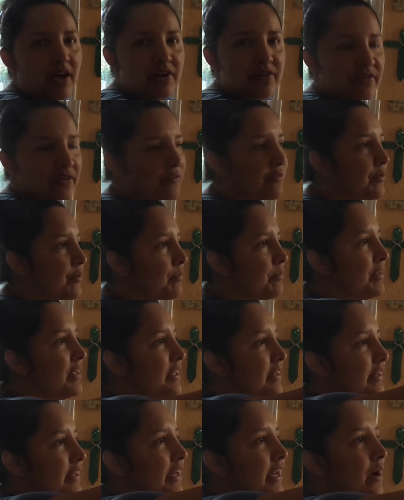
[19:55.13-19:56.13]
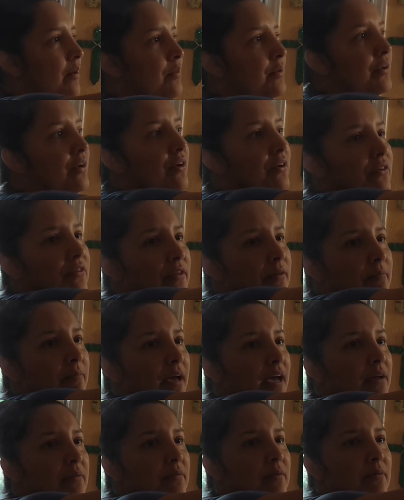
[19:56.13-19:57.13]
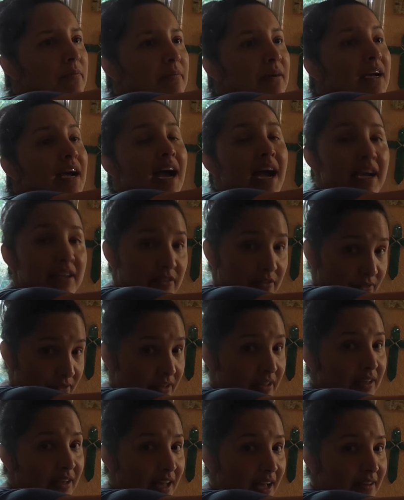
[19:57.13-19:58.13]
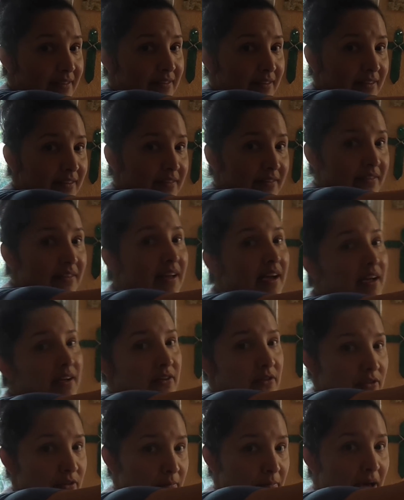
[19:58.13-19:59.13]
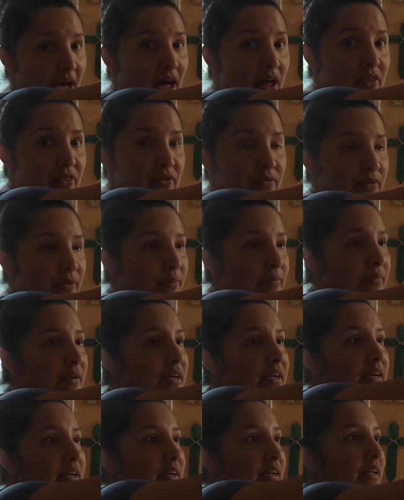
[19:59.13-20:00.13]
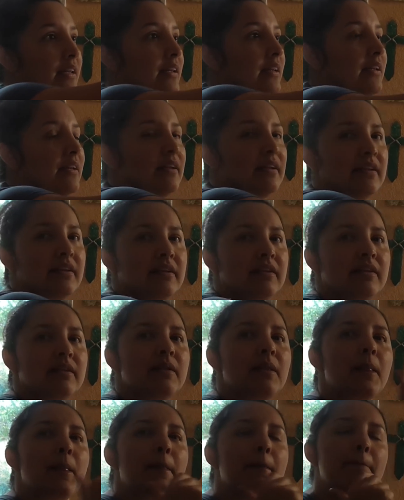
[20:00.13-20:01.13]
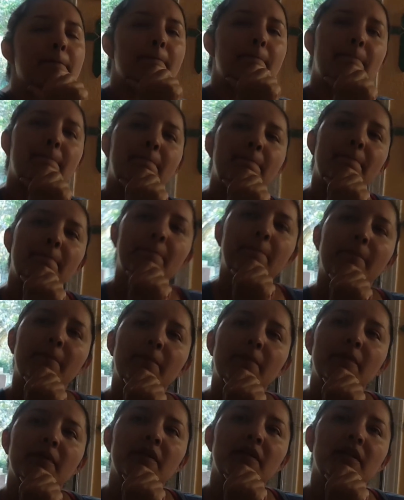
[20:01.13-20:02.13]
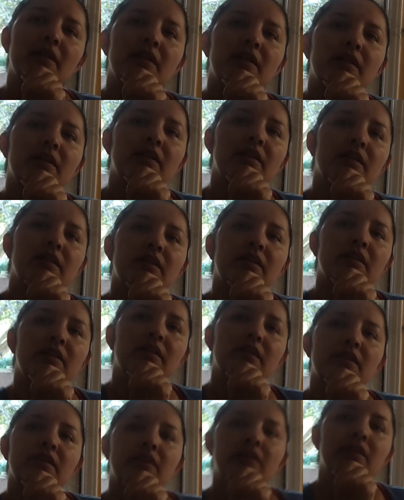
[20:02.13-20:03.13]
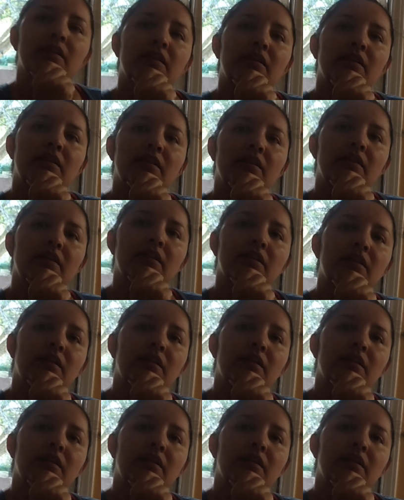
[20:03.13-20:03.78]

laundry room, then I would go to the bedroom, I do the closets, I do the bathroom. What if you want to do a porch or something outside?